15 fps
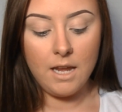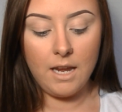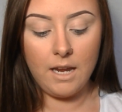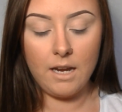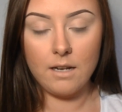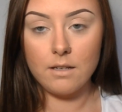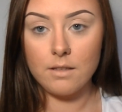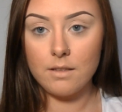
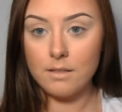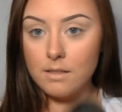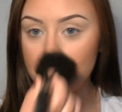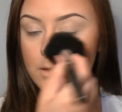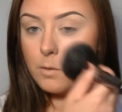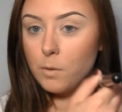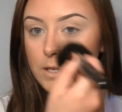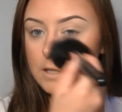and this
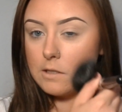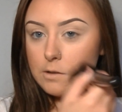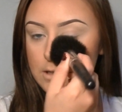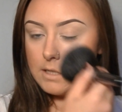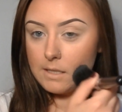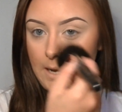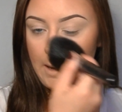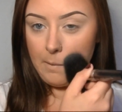is going to
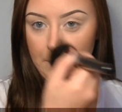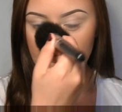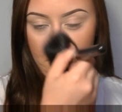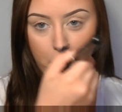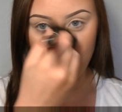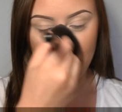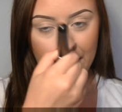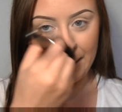just help
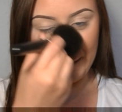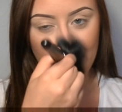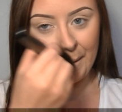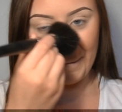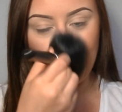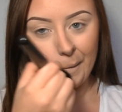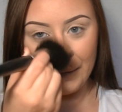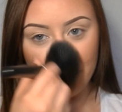blend
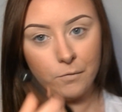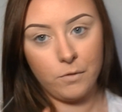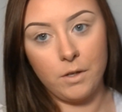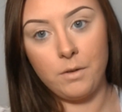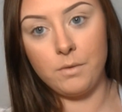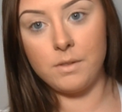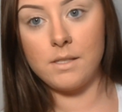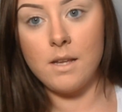all of
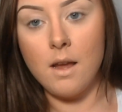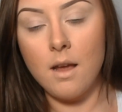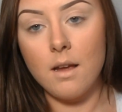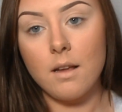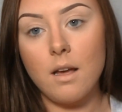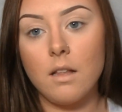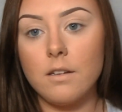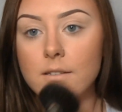those
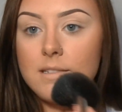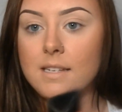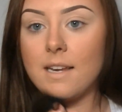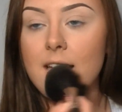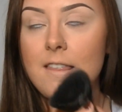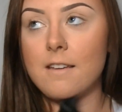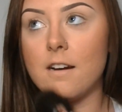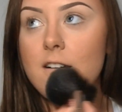colors
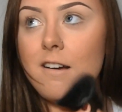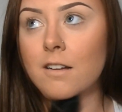together,